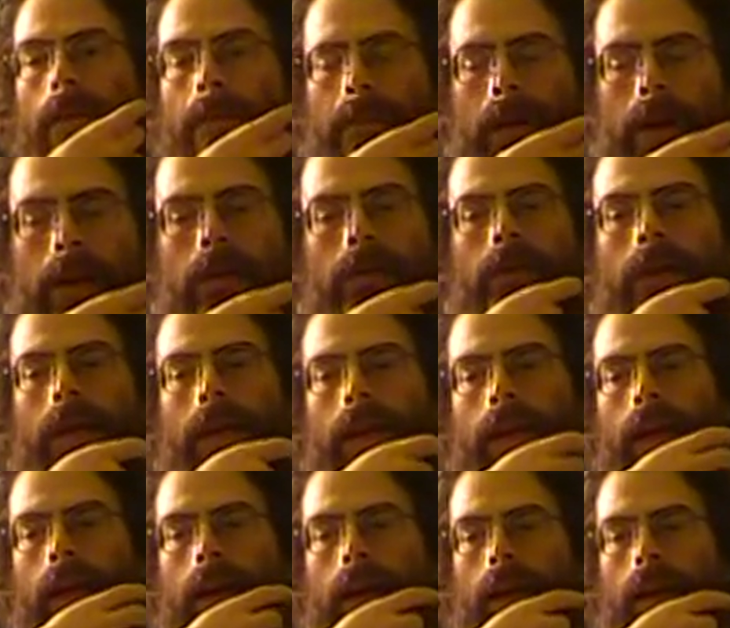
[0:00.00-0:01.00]
but you
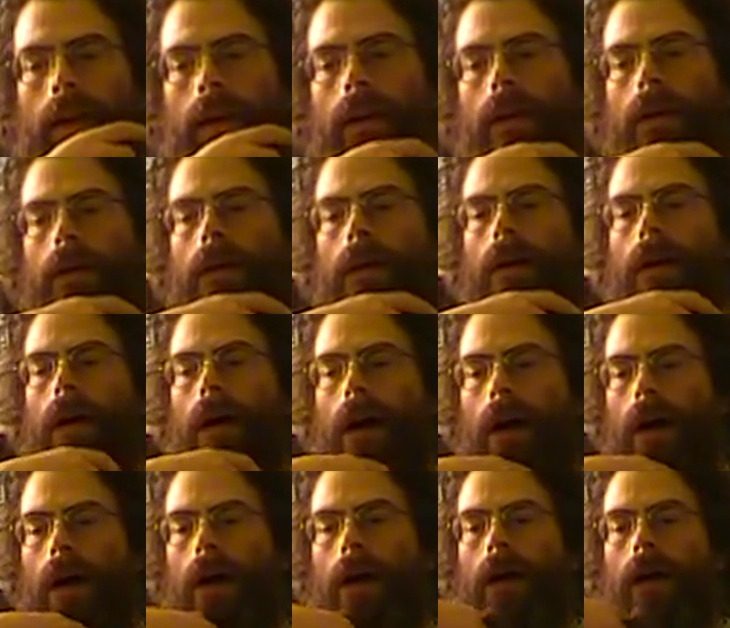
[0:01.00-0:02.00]
can't
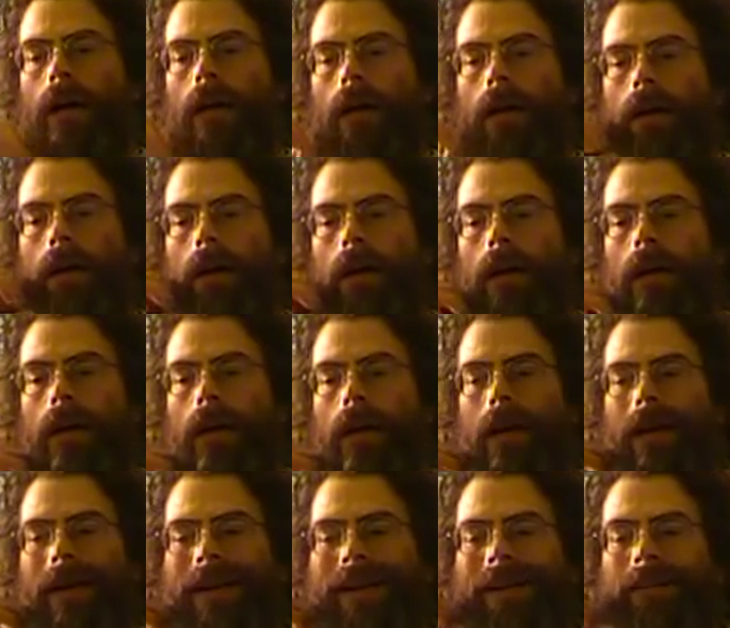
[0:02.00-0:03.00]
uh,
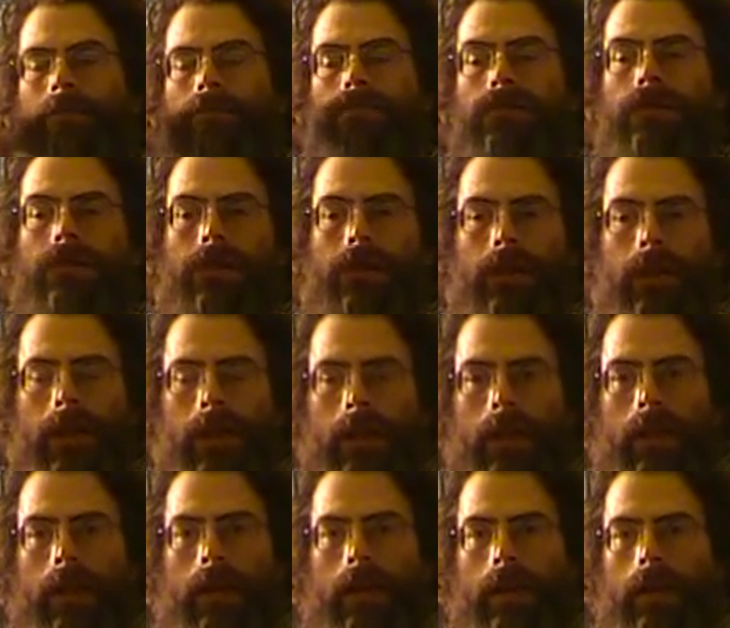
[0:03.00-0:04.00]

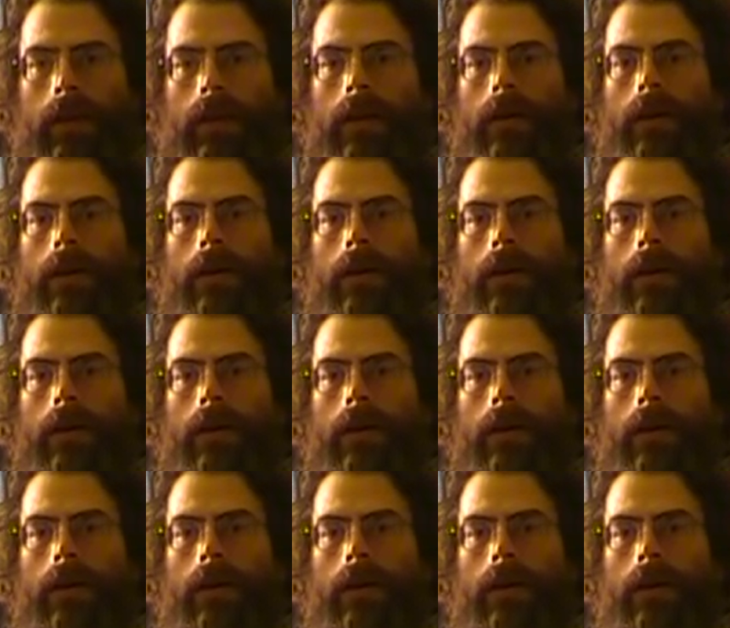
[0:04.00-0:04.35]
completely